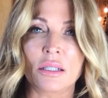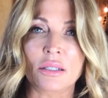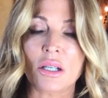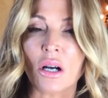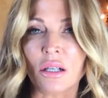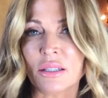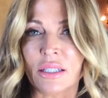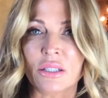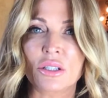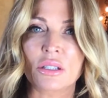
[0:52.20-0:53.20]

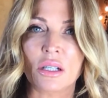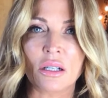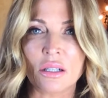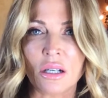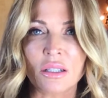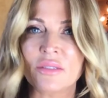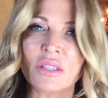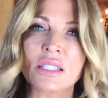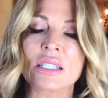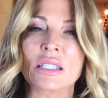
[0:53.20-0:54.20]
college, all of
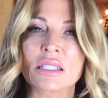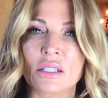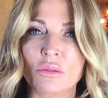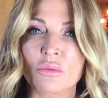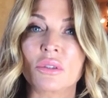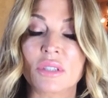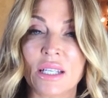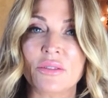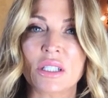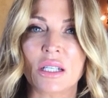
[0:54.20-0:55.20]
these things in our world
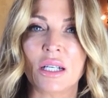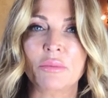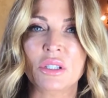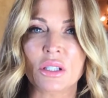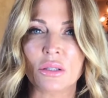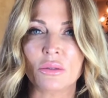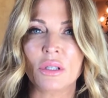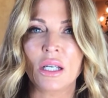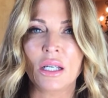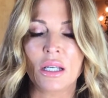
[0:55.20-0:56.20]
have stopped. So
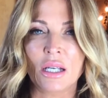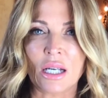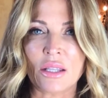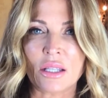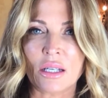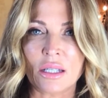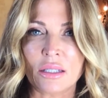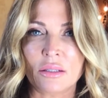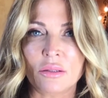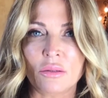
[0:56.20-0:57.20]
I thought,
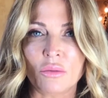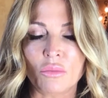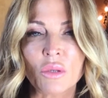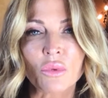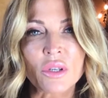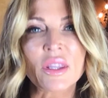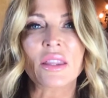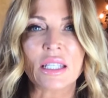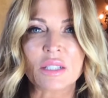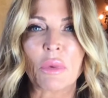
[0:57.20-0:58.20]
what were the
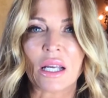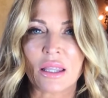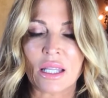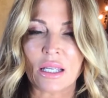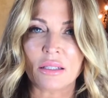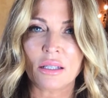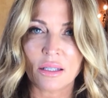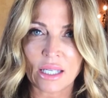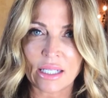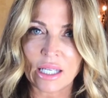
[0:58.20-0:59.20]
things back then
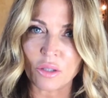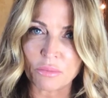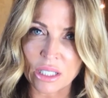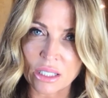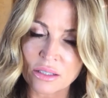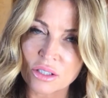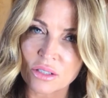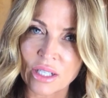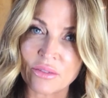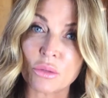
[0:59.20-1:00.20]
that helped me
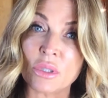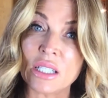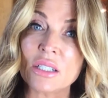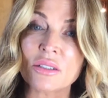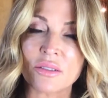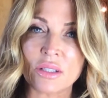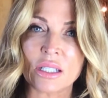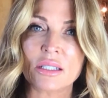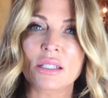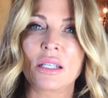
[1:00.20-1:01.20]
survive 3 years of
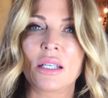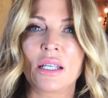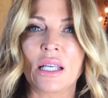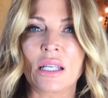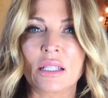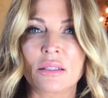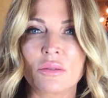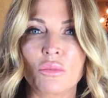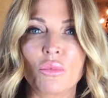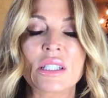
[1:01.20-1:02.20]
this, and
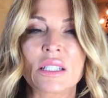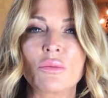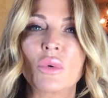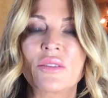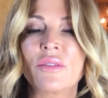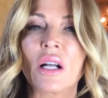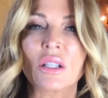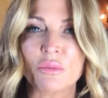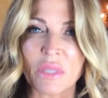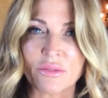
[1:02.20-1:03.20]
what
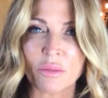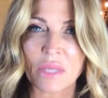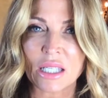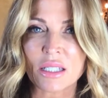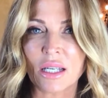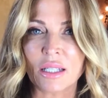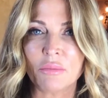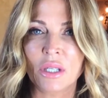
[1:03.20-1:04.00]
followed me from that time?